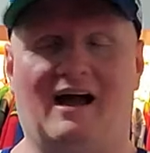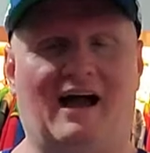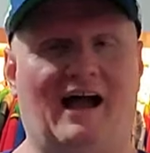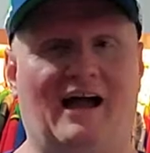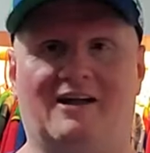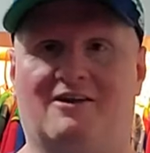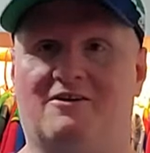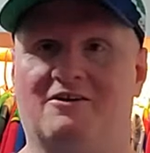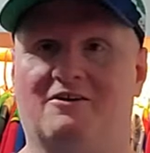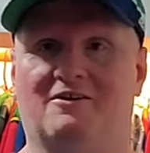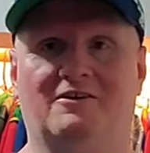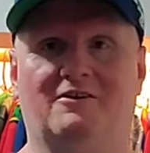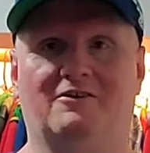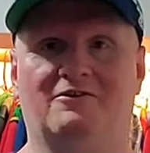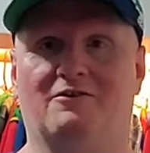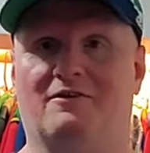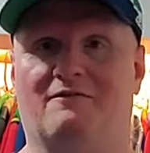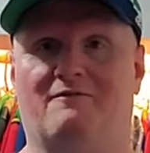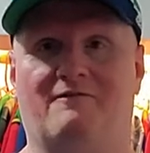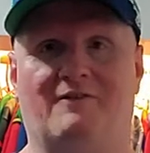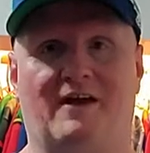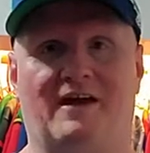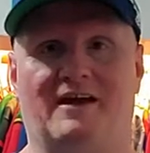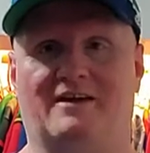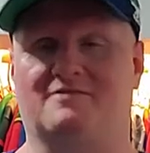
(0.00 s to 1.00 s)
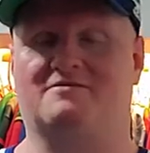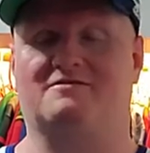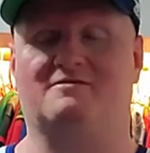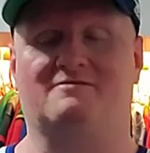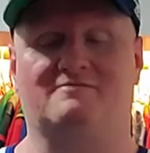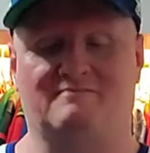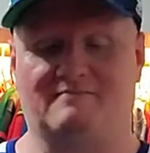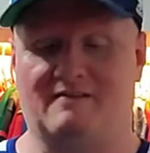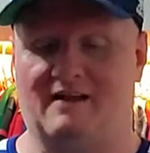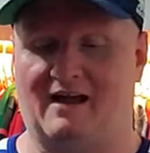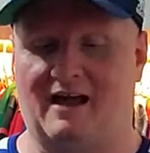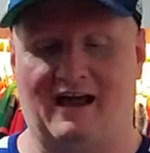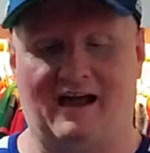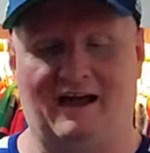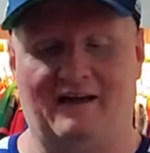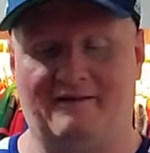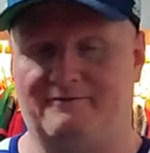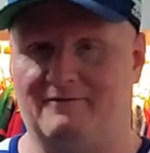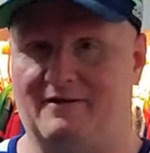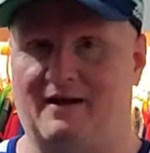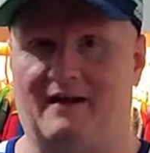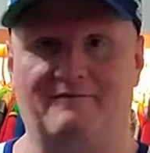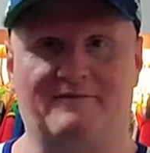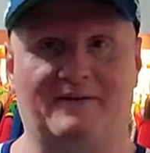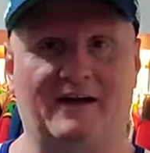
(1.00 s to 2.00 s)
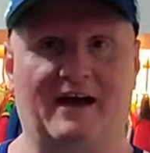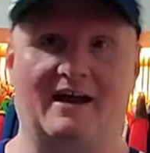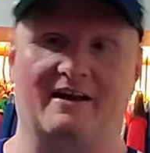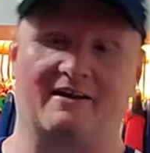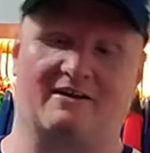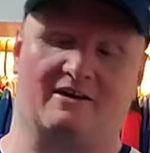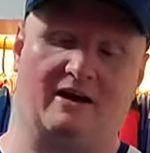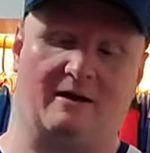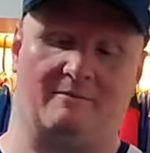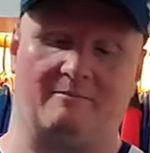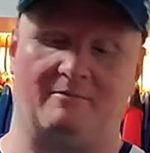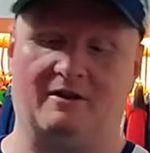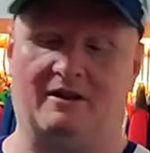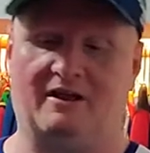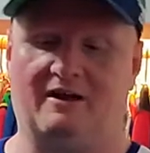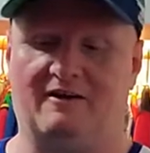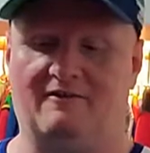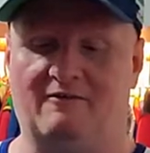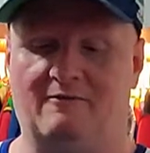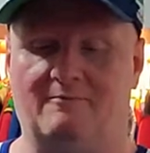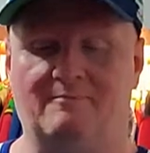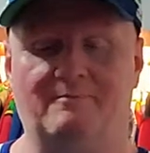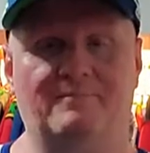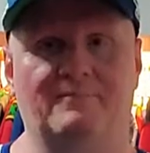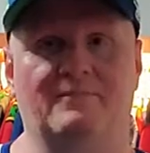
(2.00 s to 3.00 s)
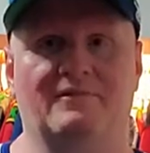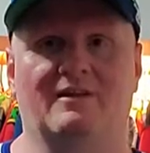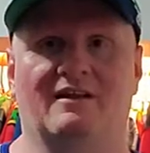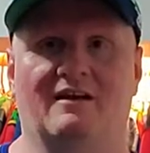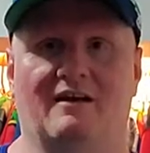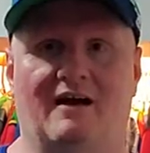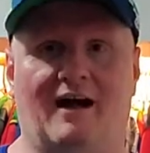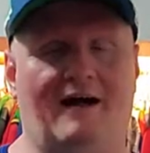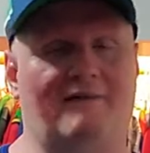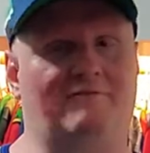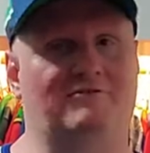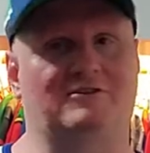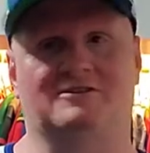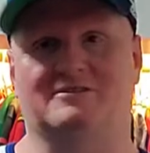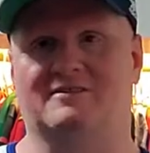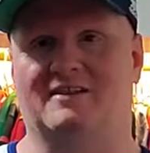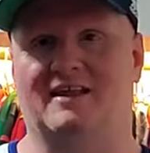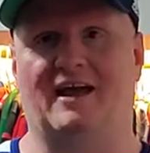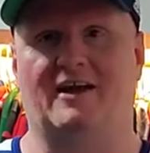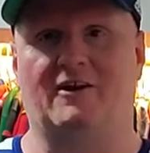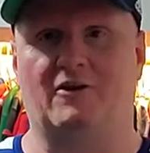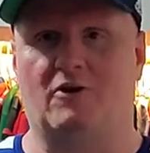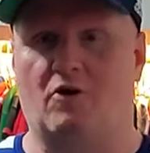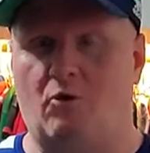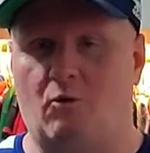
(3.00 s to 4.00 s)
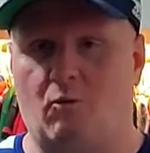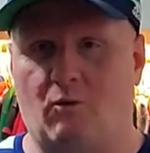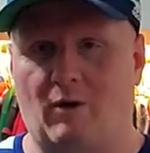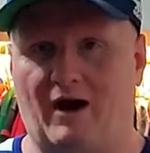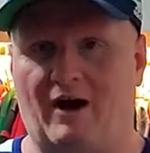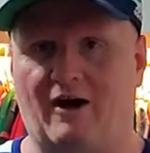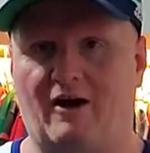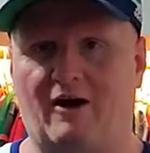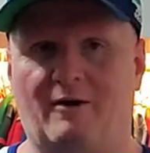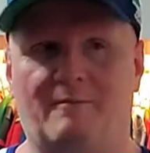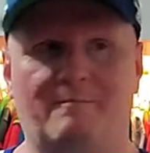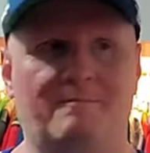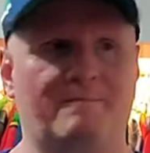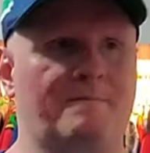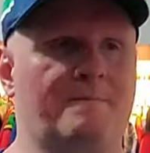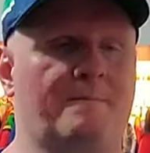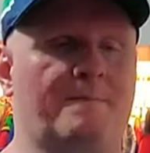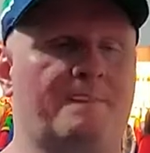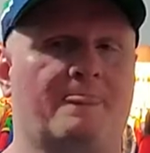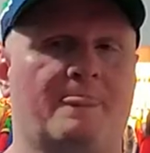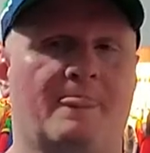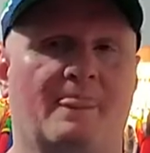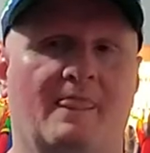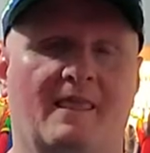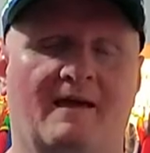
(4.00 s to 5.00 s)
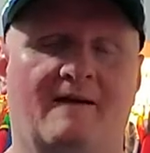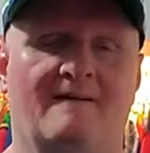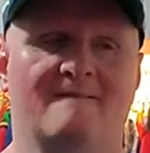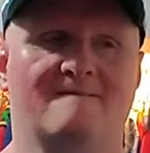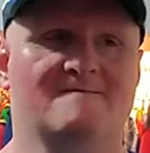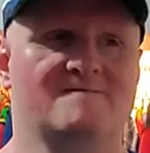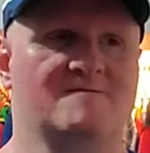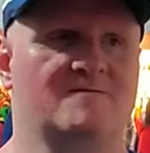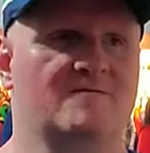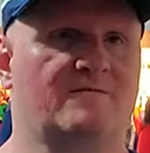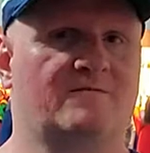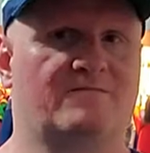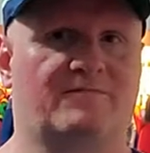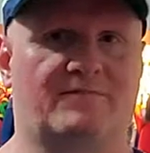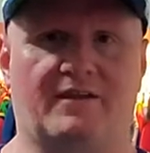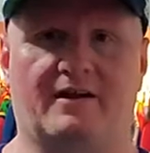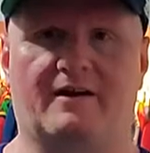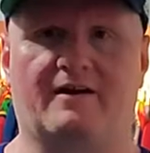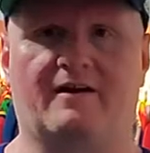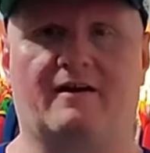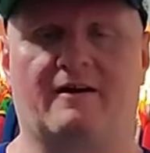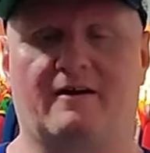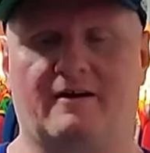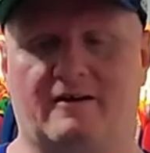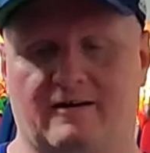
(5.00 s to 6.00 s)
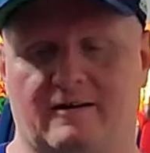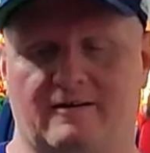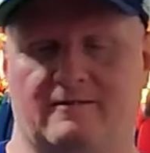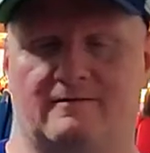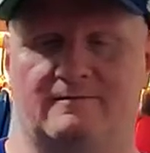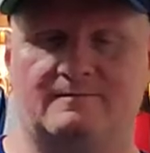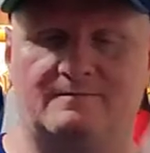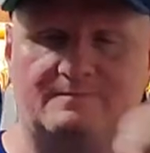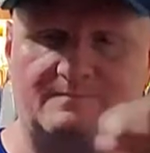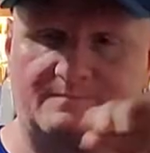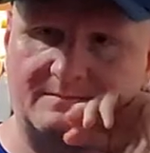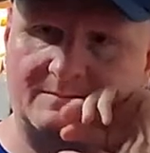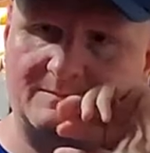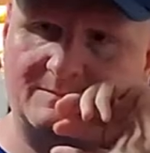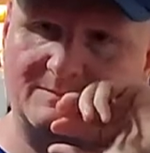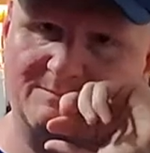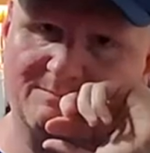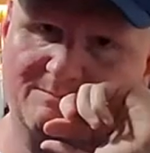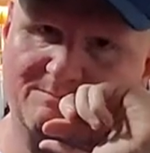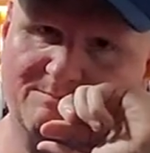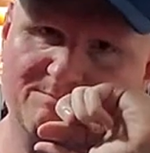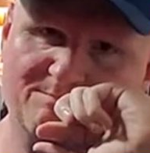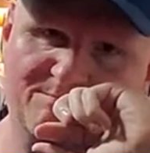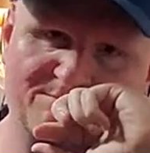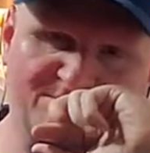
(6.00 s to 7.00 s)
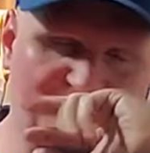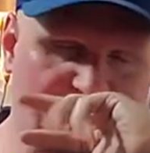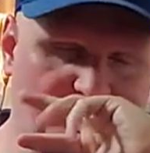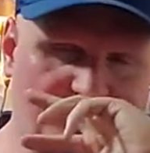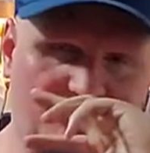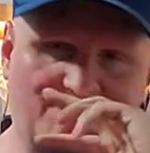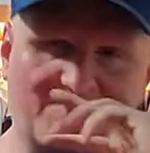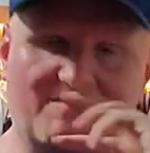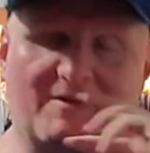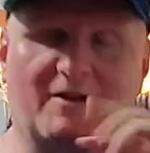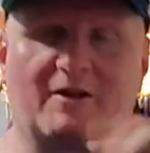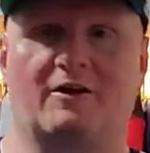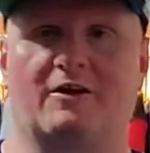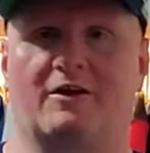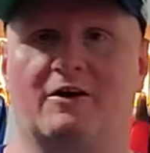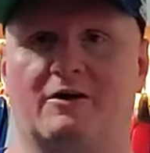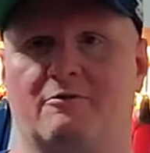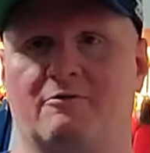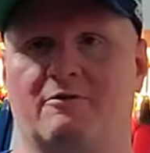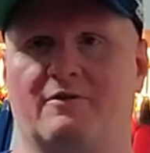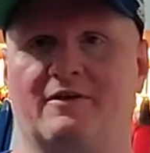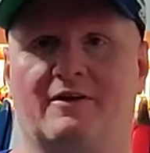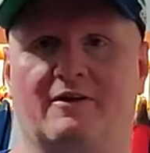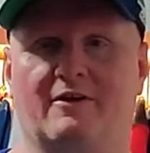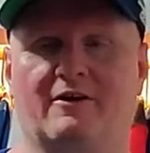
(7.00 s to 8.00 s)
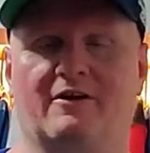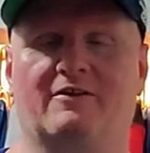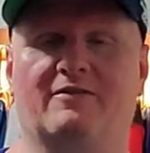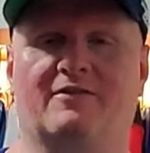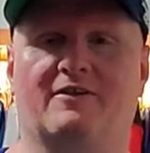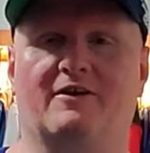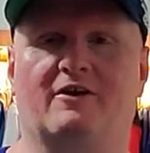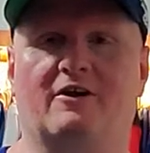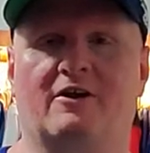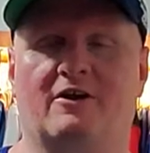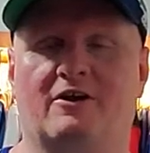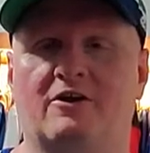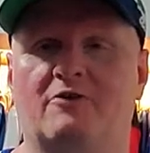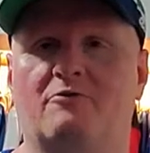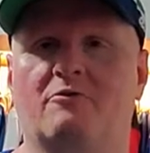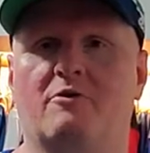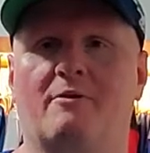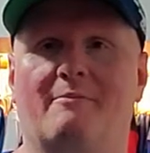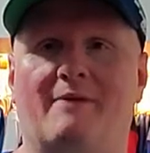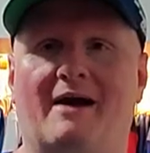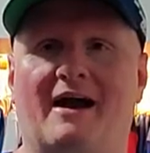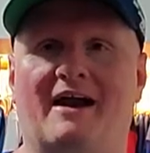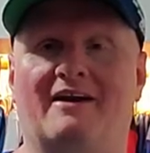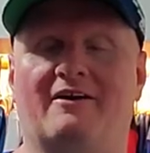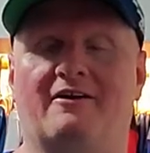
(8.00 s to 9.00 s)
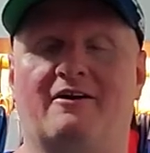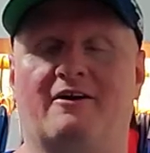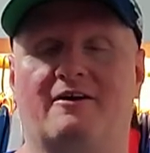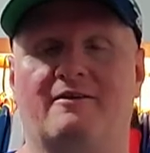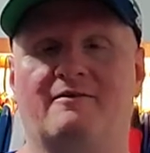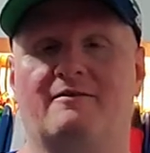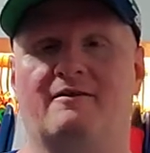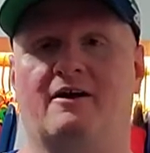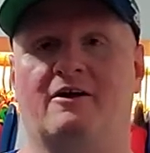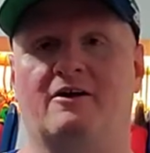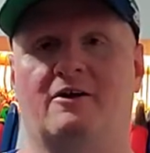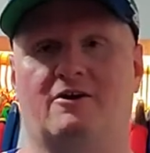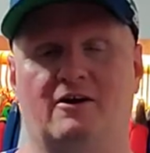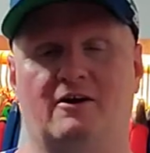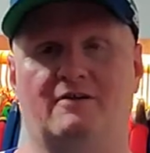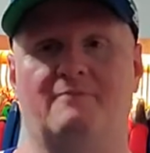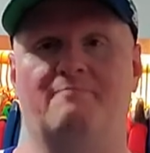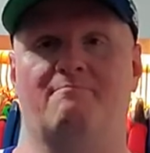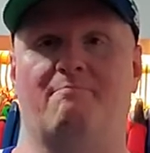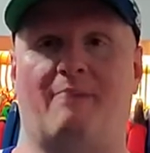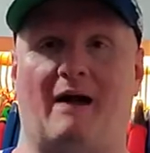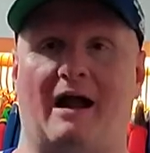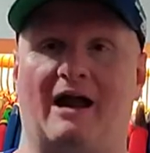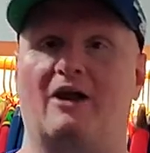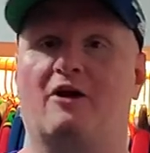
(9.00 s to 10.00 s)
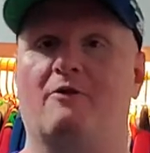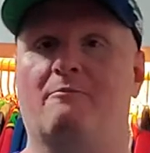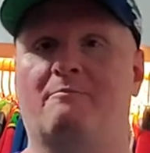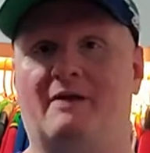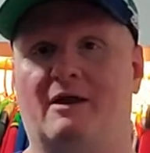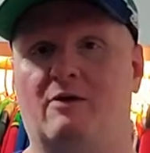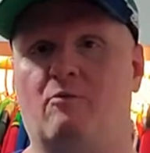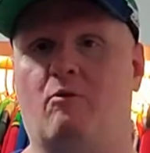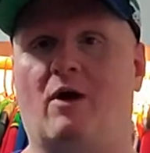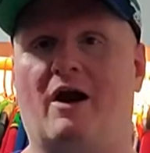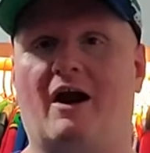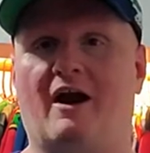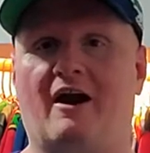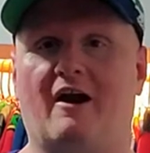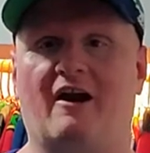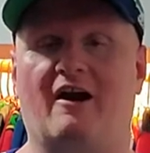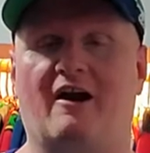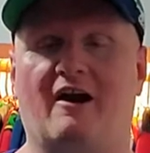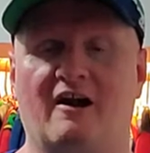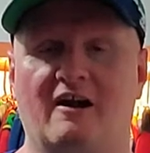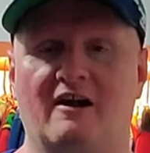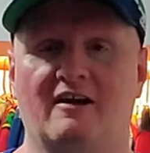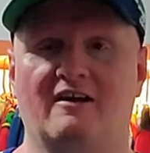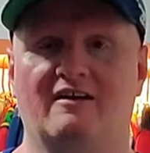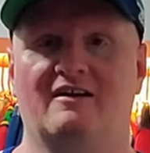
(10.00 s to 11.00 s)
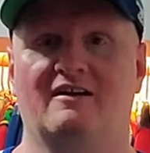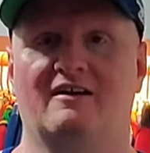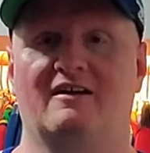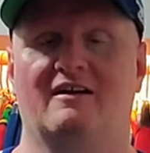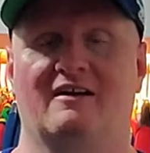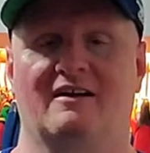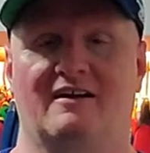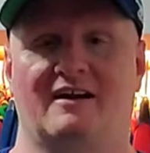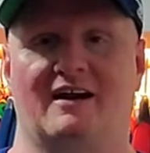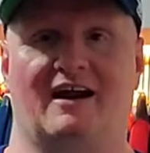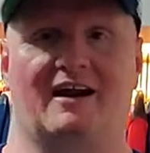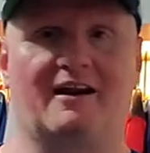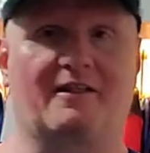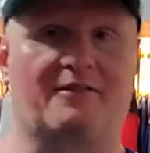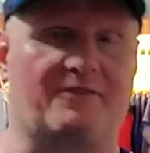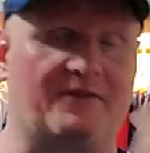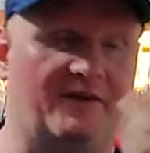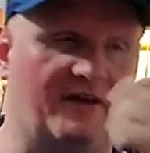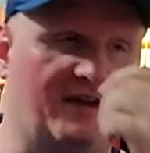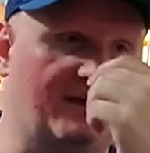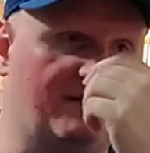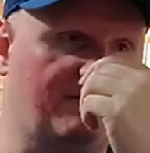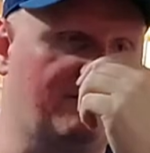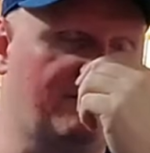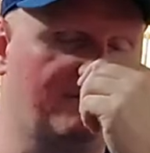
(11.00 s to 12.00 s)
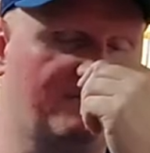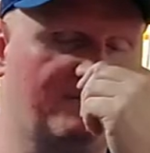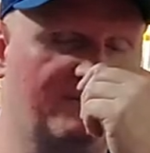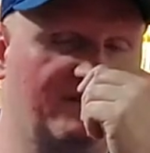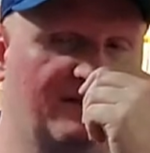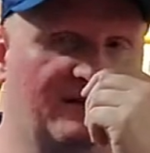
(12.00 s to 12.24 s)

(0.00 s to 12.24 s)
I couldn't do the fakes. I've I've got a couple of them. Obviously, I don't wear them. They're they're a good they're they're a good reminder, a good buyer beware kind of thing.